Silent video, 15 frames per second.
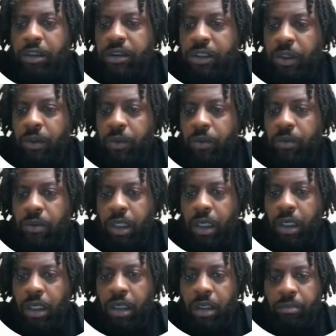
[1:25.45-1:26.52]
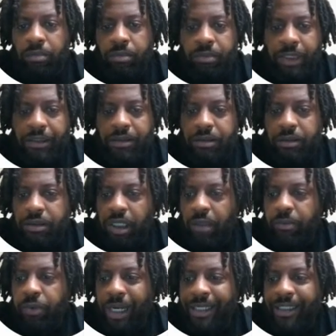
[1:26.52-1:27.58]
So uh, that's the
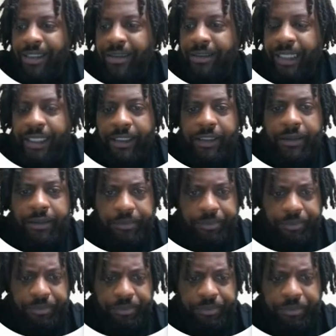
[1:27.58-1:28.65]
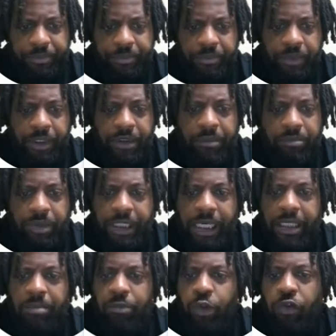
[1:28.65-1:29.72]
soft pull. I didn't take it because I'm
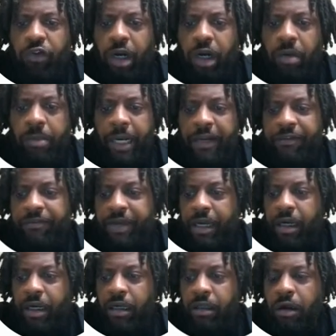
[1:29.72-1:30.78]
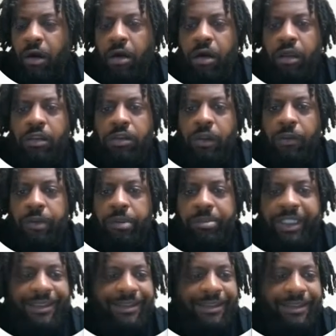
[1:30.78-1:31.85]
trying to move all my uh, cars on the
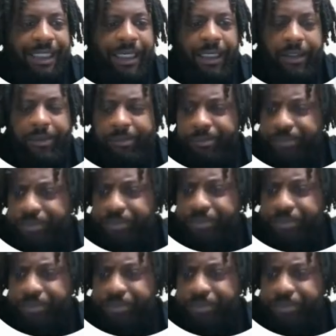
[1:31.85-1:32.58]
business side.